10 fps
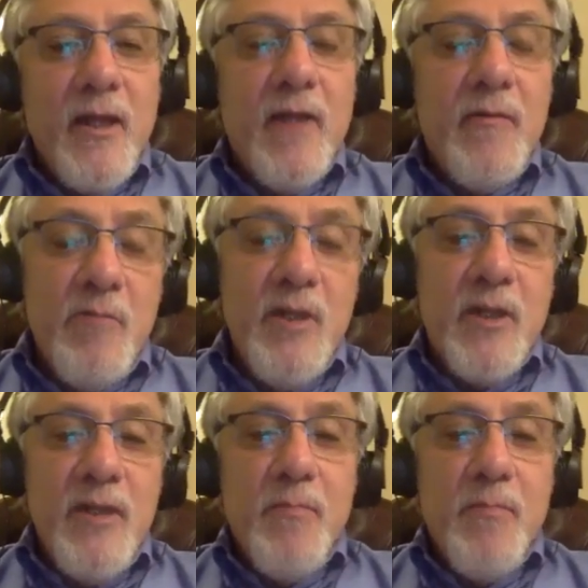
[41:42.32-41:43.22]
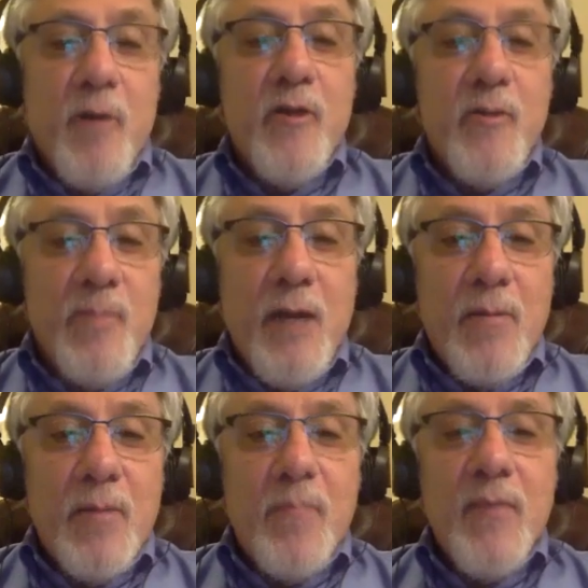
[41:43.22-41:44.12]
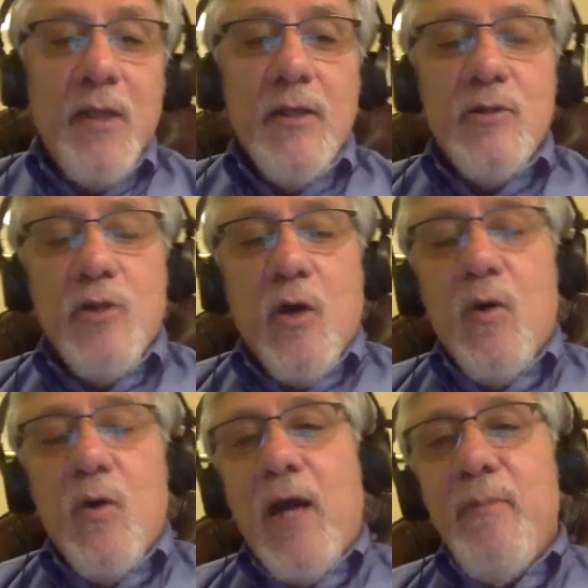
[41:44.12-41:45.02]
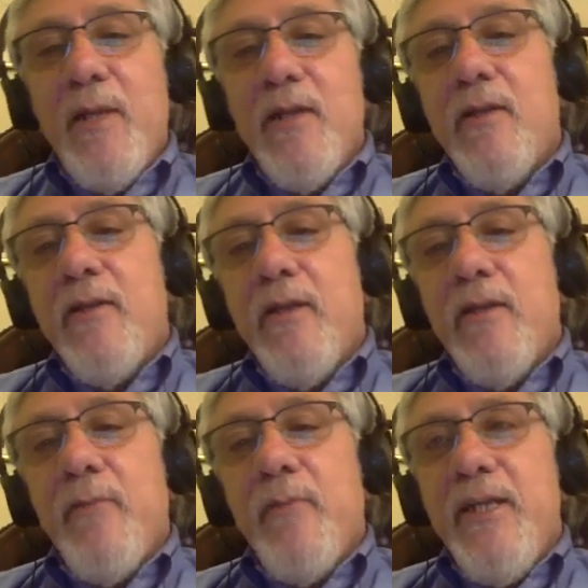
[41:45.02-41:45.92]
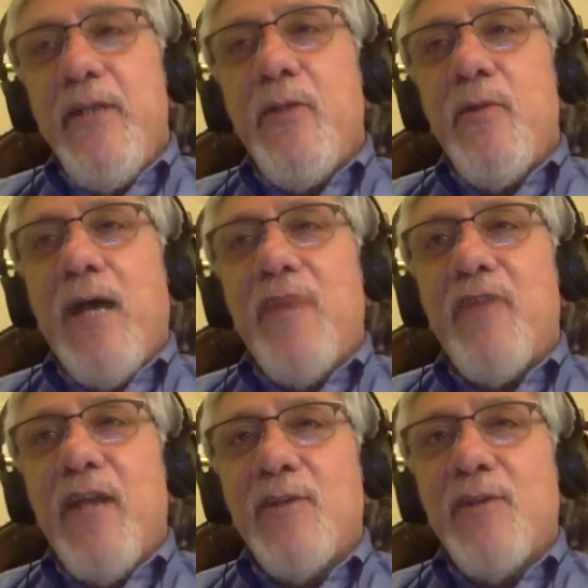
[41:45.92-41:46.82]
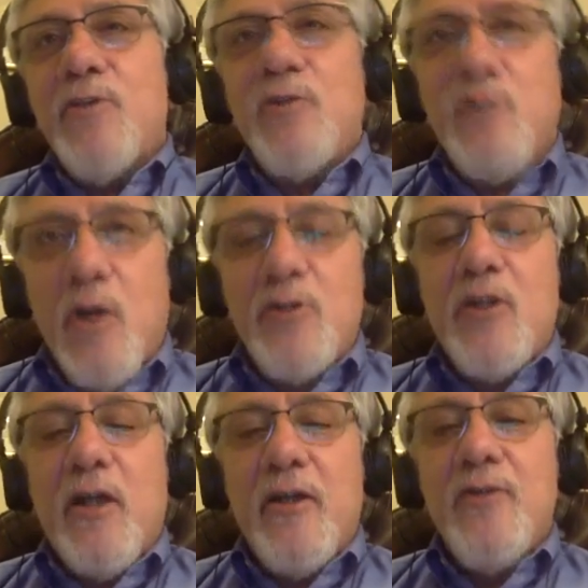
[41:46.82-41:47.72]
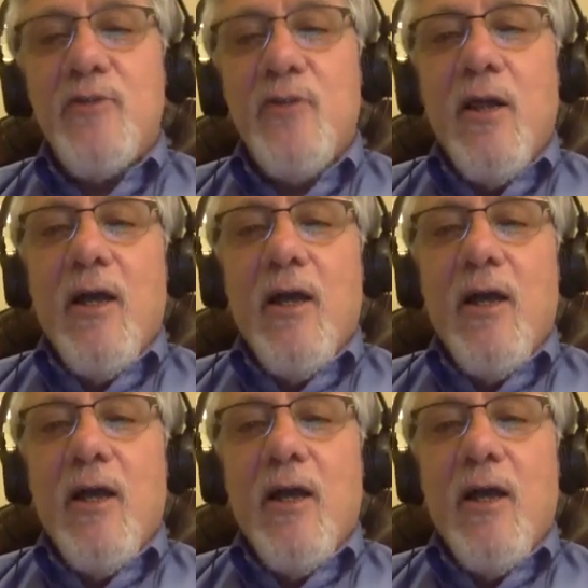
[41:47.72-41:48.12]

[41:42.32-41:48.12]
really part of the problem. So, I mean, we need to have a national discussion on this.